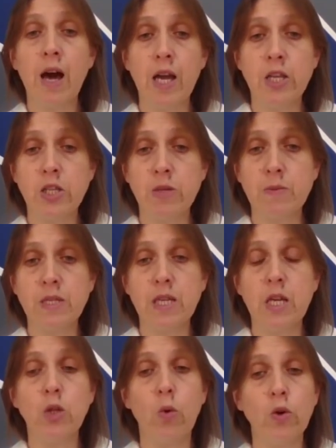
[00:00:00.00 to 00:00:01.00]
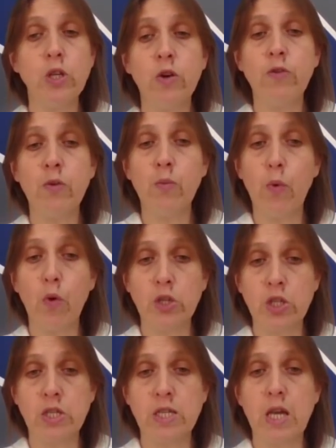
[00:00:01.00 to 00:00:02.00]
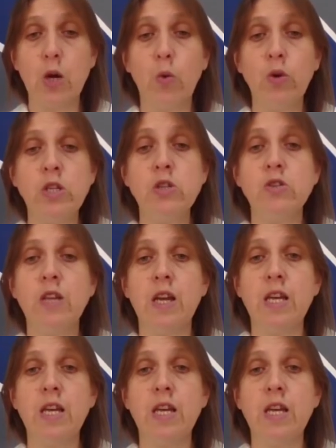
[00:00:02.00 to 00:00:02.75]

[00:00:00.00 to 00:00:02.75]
items in order of importance according to their